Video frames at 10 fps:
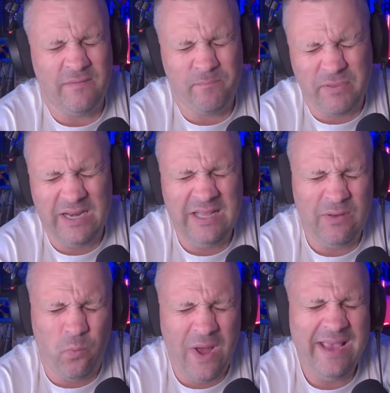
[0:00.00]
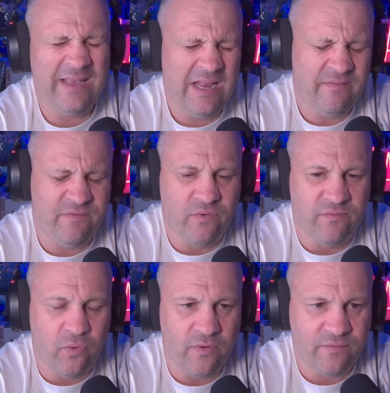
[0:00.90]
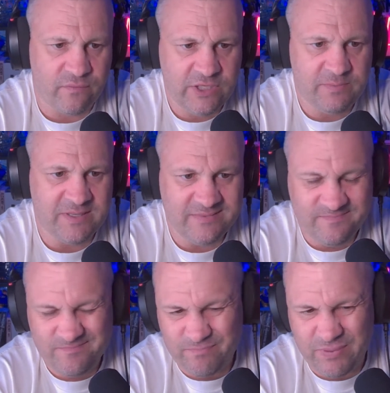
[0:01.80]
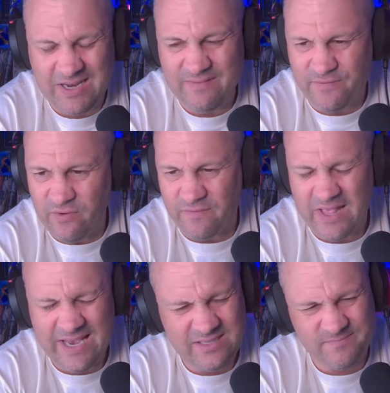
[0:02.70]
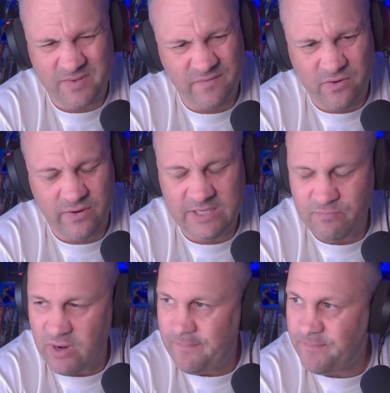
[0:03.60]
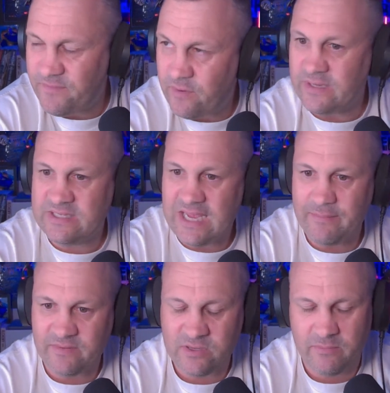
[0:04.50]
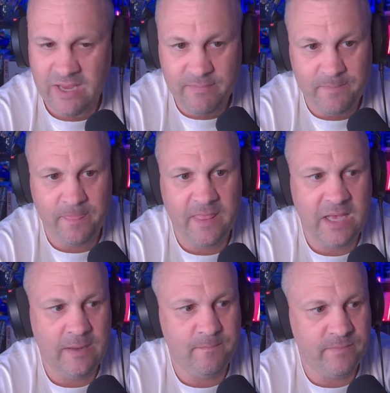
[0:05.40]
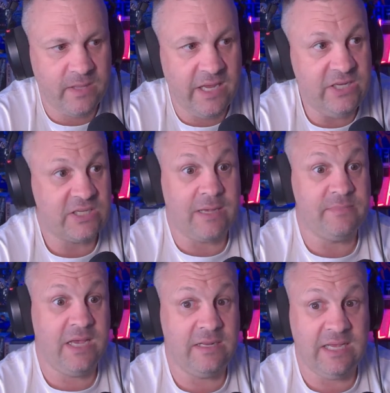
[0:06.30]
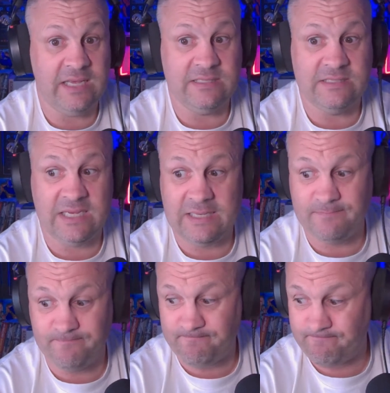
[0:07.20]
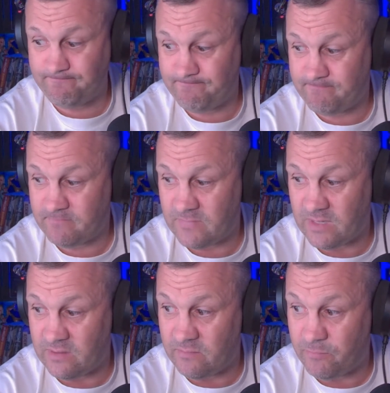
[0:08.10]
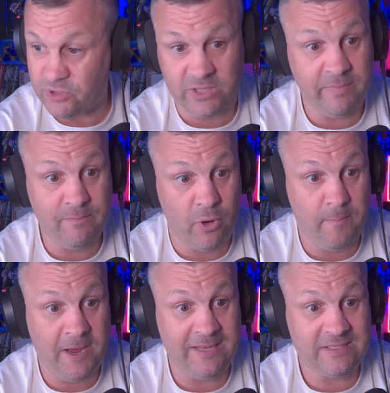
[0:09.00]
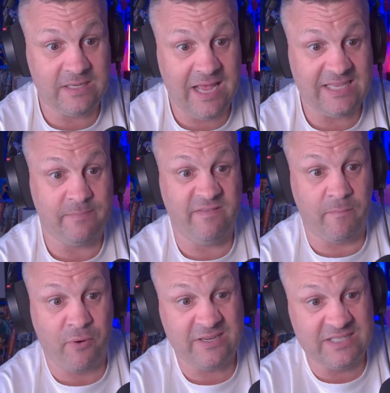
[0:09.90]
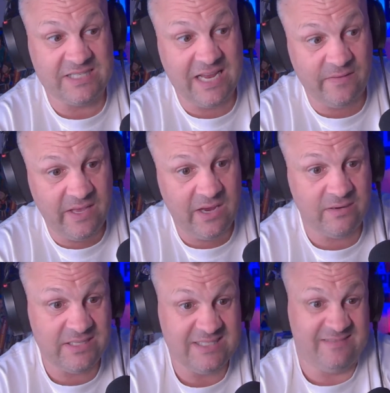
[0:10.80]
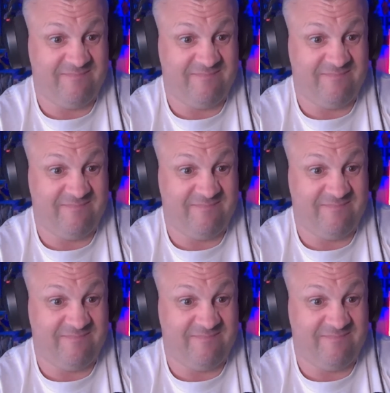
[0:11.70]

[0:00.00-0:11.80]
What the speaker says: wanker down a full forward for Richmond. Played in a few flags. I've forgotten his name at the top of my head, but he just comes out and puts on the big boy pants and has a bit of a presence down there, and